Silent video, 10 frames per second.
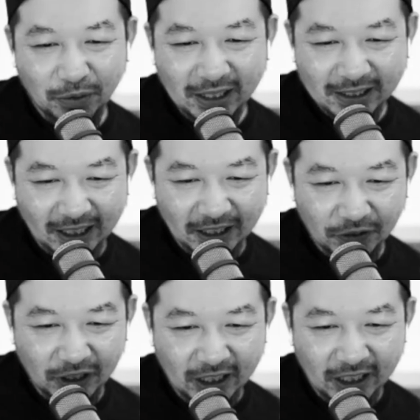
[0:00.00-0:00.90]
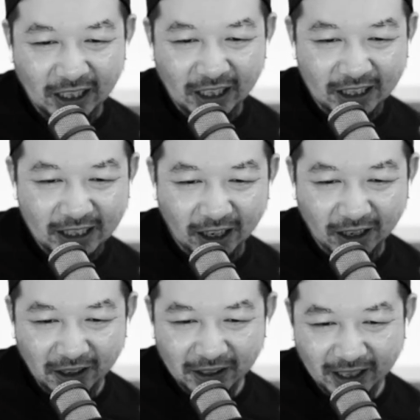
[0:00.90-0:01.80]
Yeah. Like if you
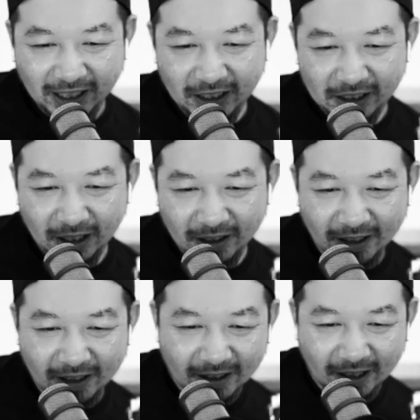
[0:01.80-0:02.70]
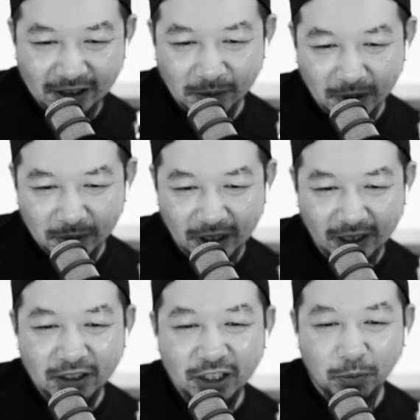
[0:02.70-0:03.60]
I get that sometimes, you know,
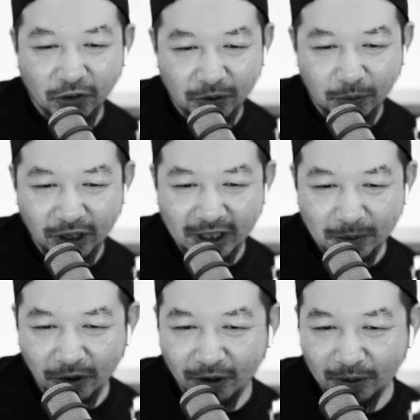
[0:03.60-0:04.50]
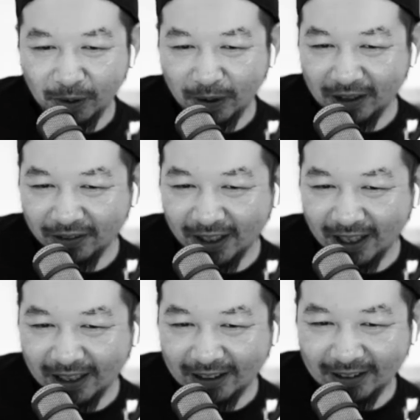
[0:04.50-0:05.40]
you jump off a bridge, bro, or whatever, like.